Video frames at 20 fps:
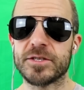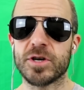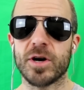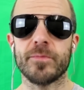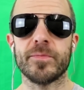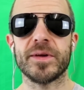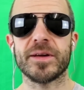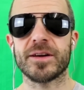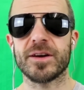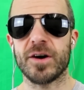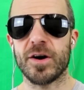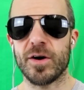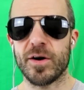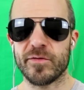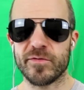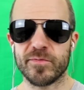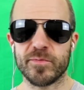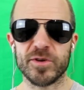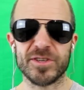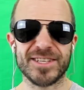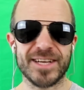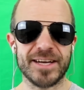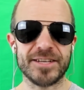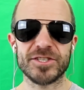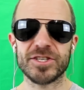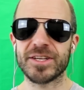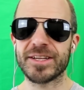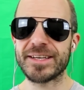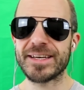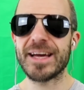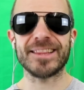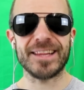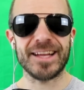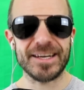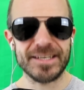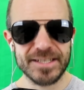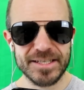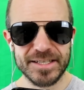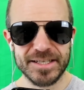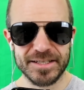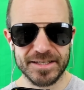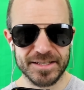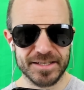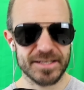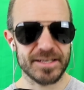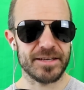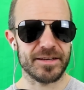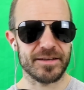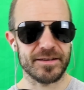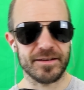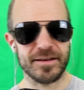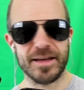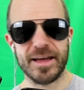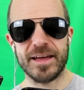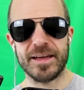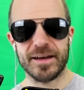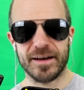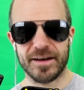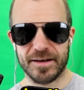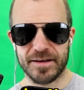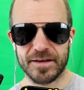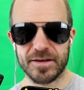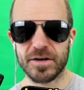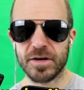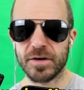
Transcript: the topic of potentially licensing AI